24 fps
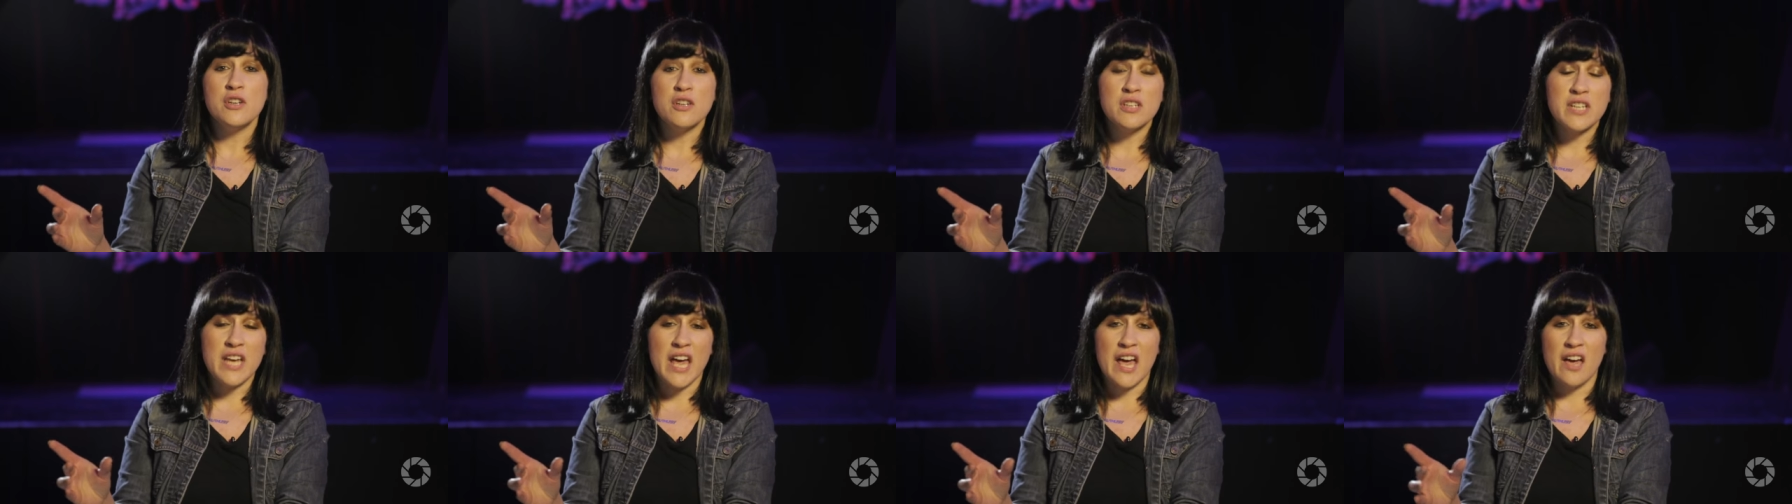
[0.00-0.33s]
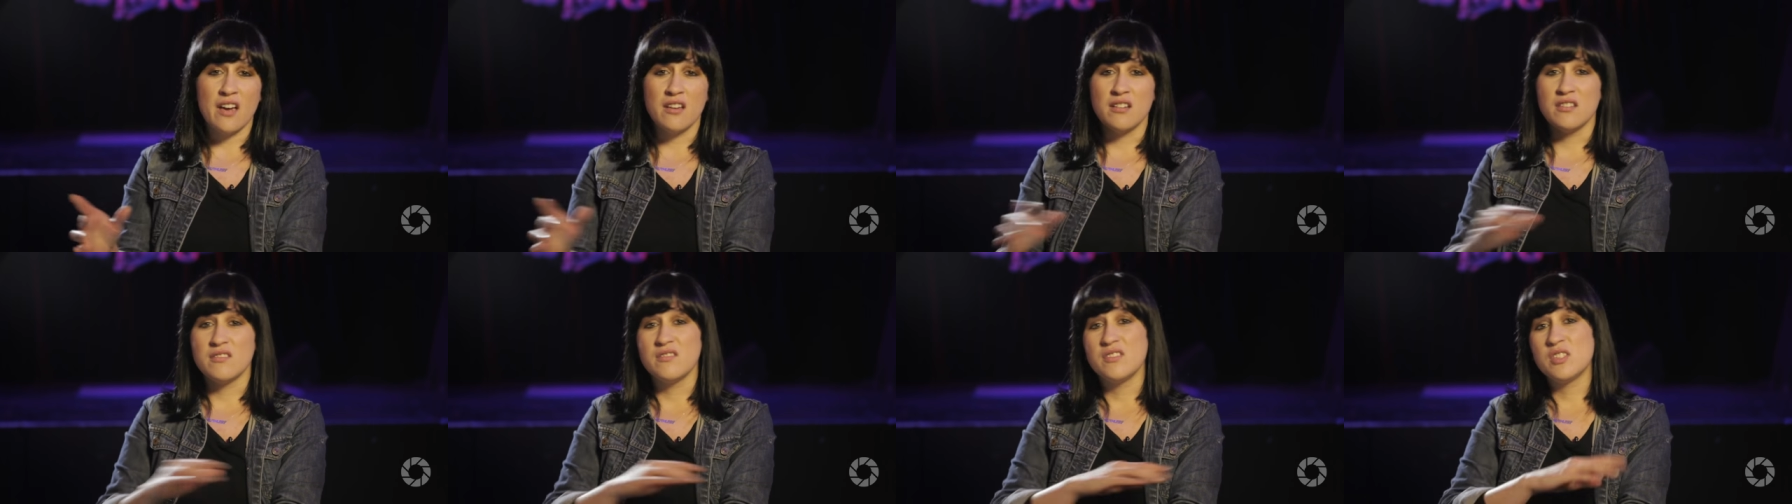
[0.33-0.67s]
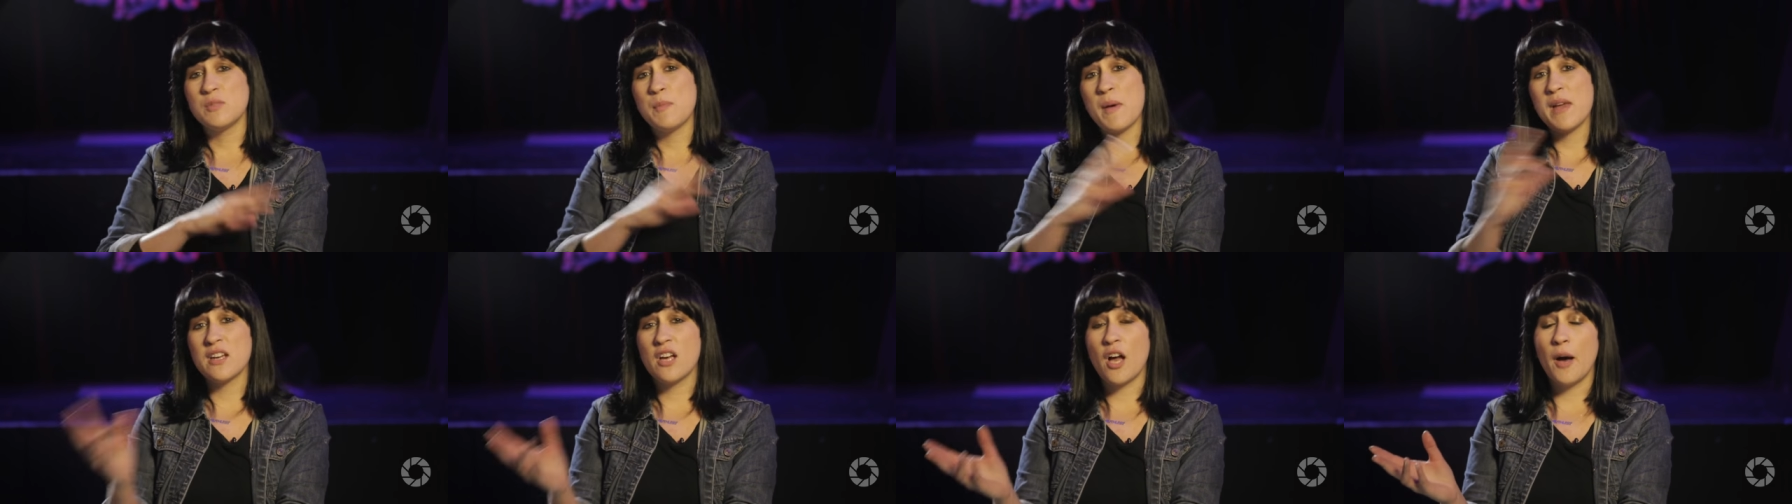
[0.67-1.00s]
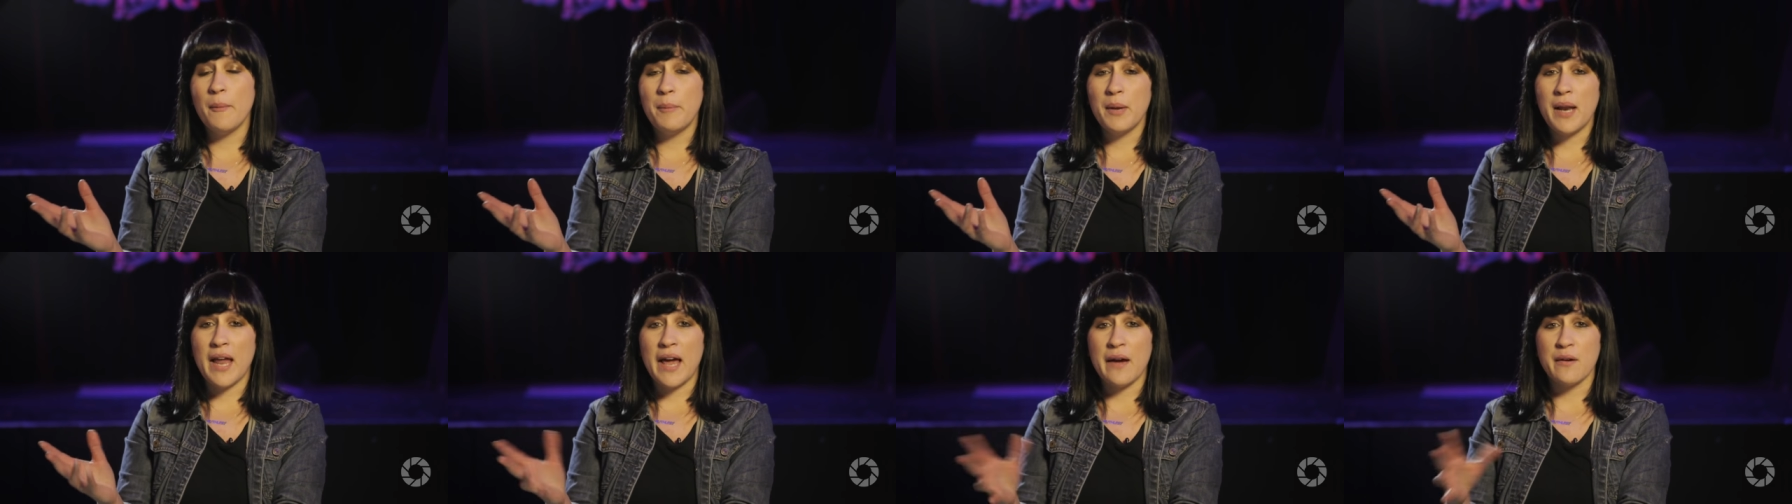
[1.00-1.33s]
go down, spend a
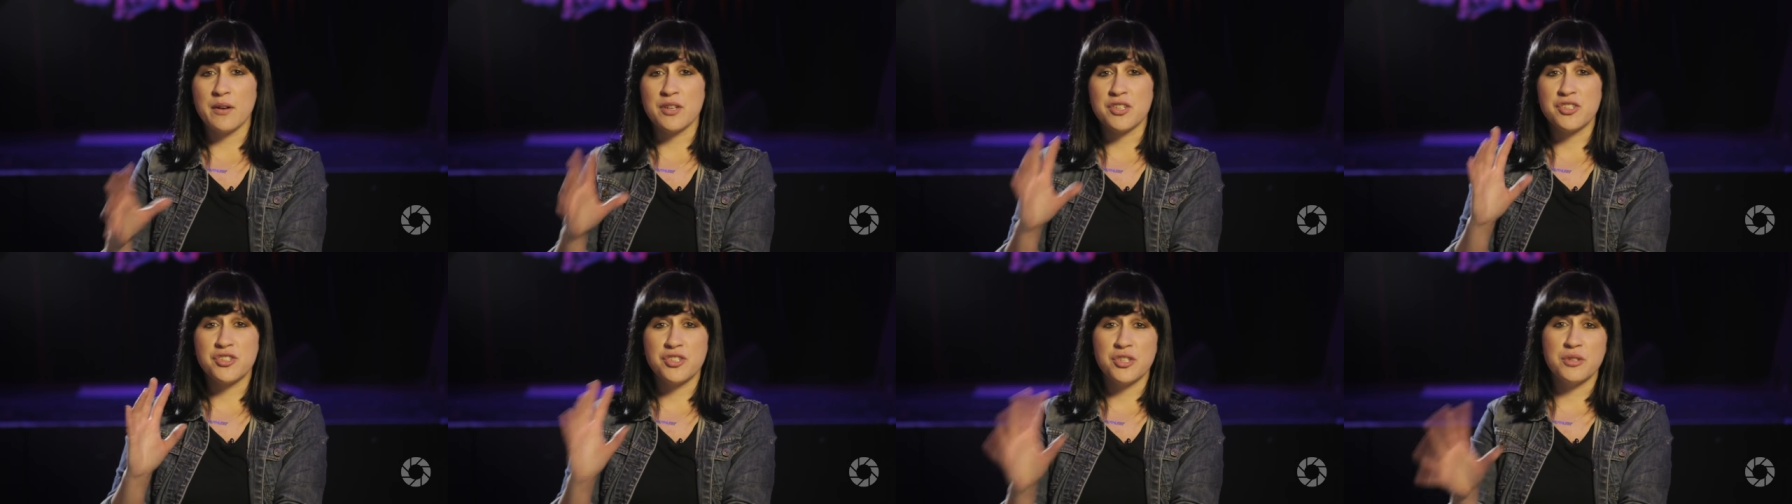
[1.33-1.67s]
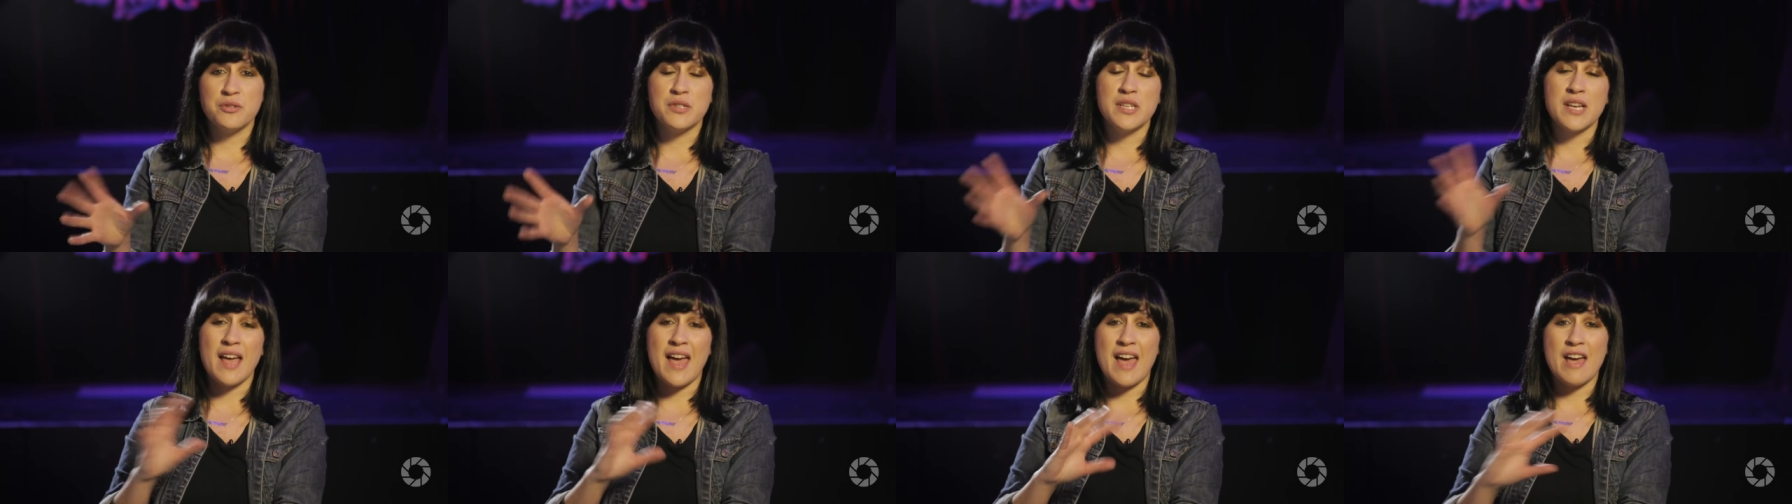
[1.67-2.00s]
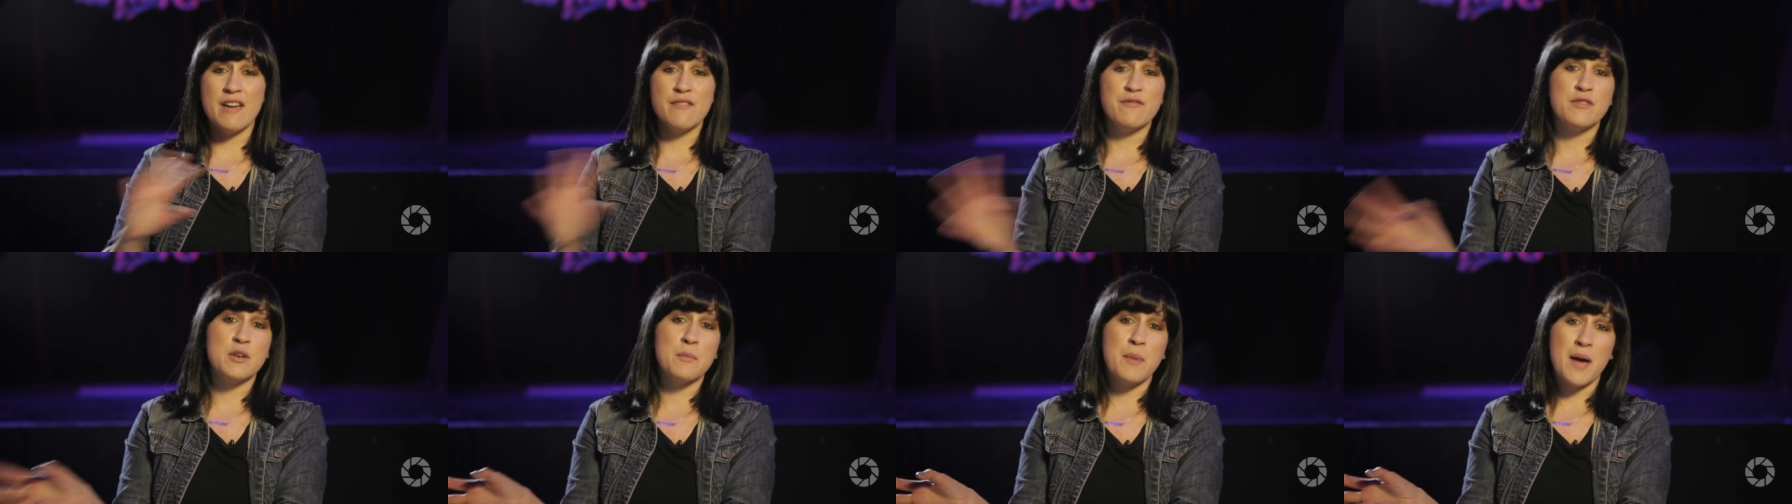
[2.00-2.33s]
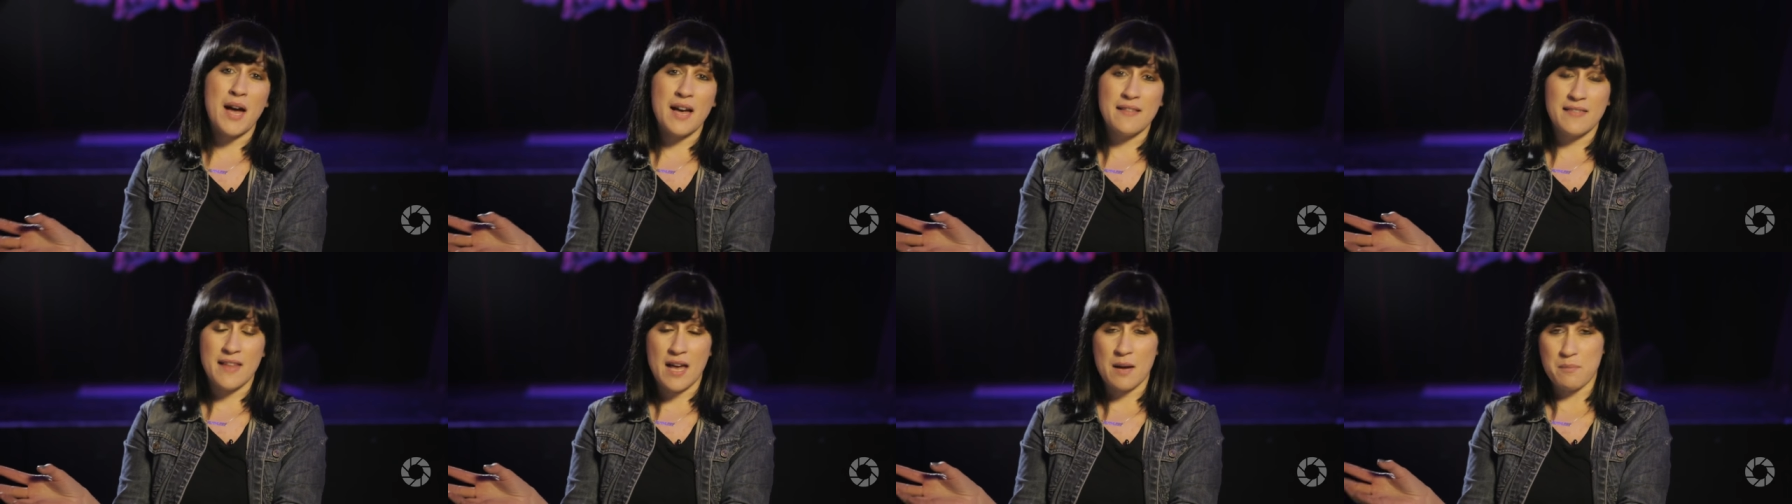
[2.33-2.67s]
couple hours shooting every
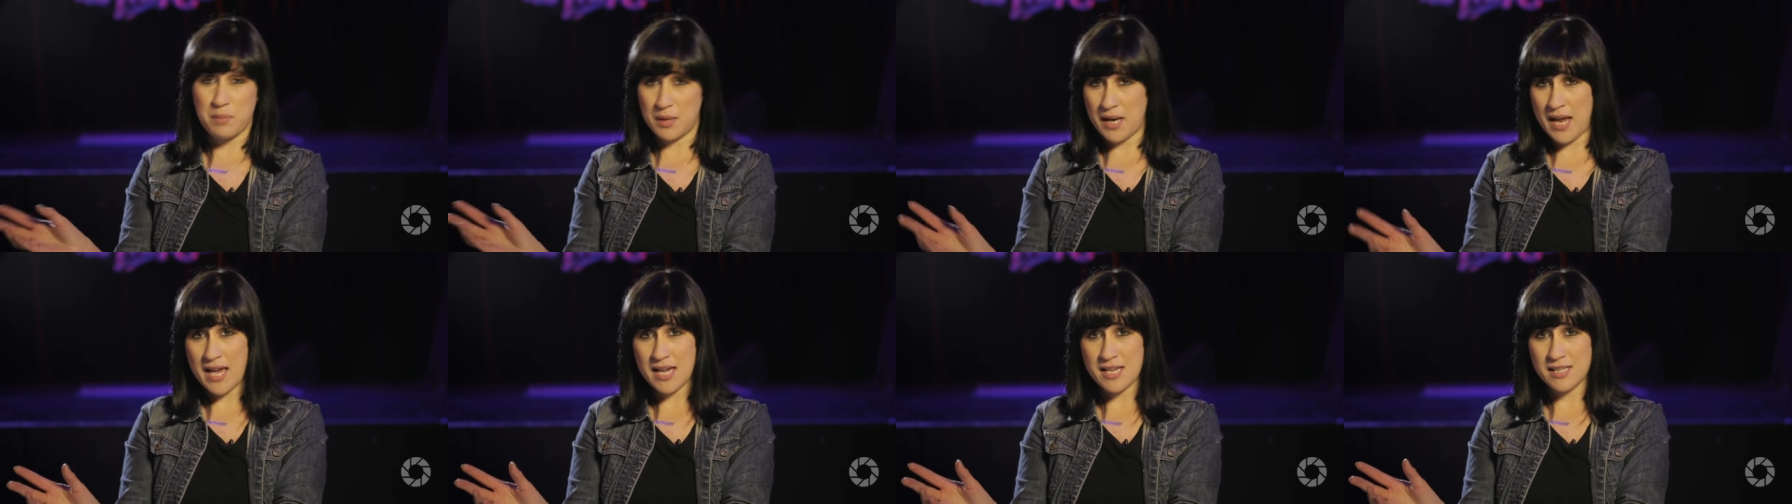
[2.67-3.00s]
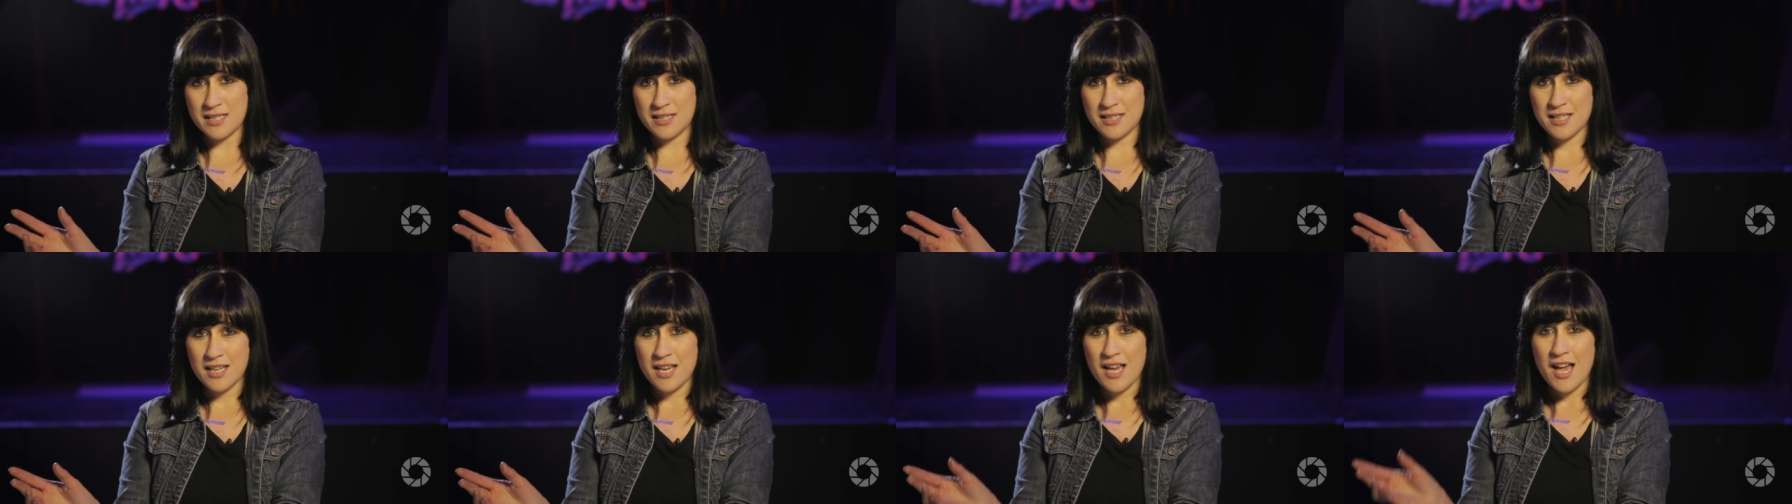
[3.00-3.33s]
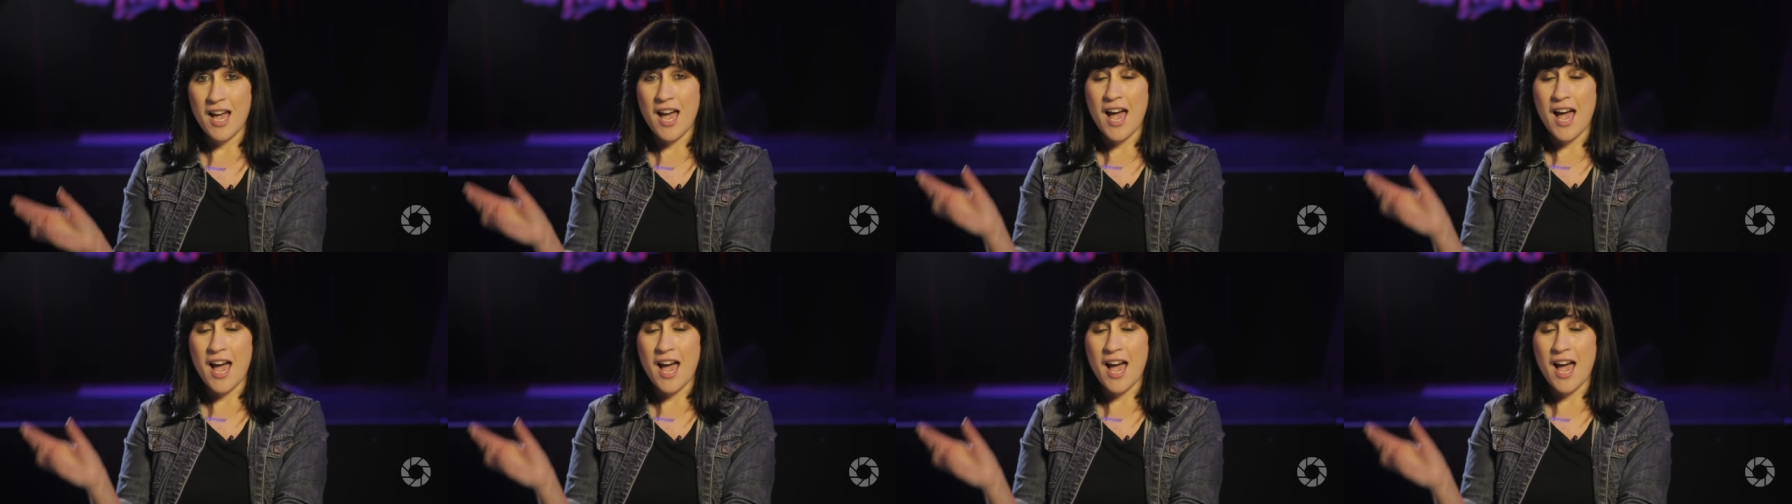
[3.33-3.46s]
band that plays,